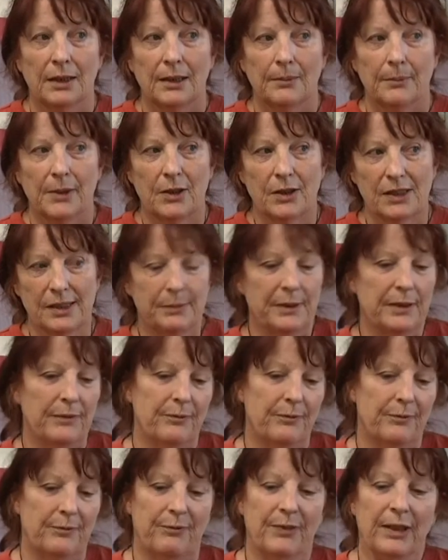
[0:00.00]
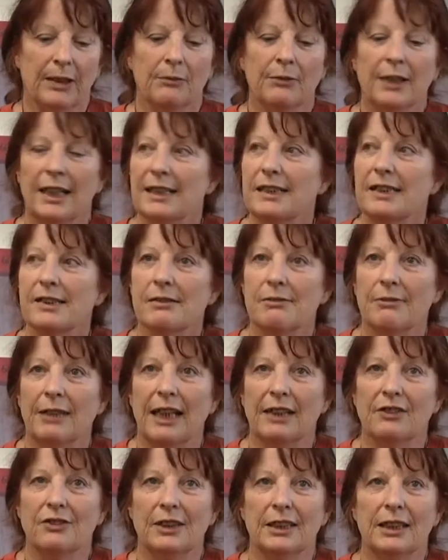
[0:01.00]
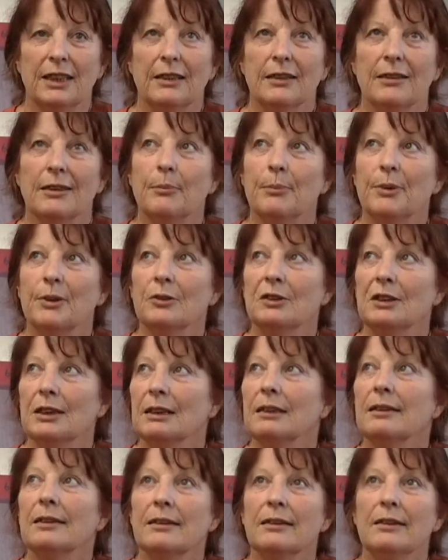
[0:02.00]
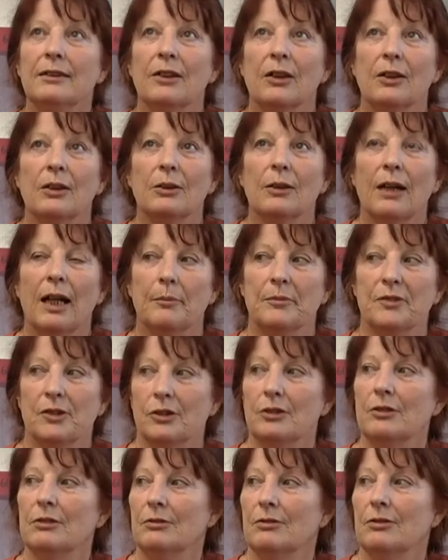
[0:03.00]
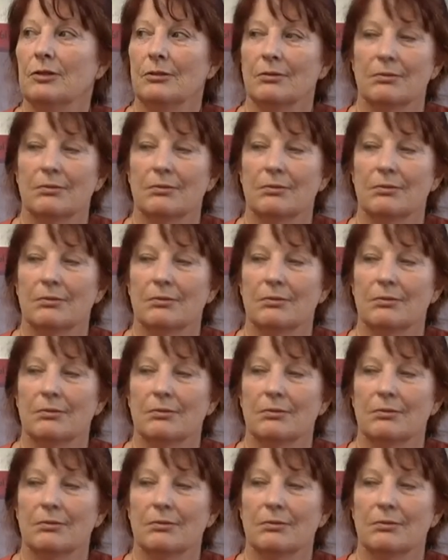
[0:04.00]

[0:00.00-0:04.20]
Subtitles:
because we've fundraised to actually get the building, you know, up to